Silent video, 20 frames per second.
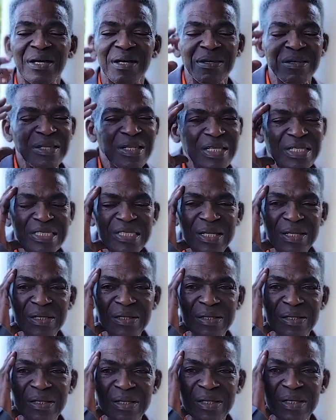
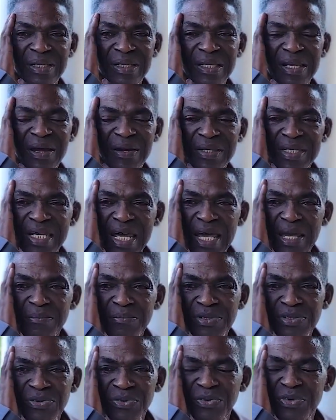Listen, there are
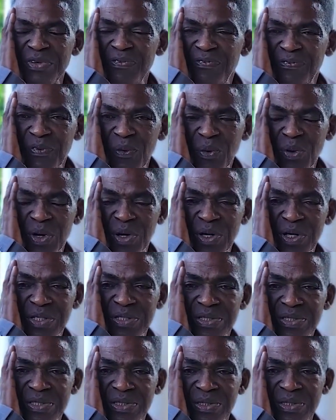times, refocus.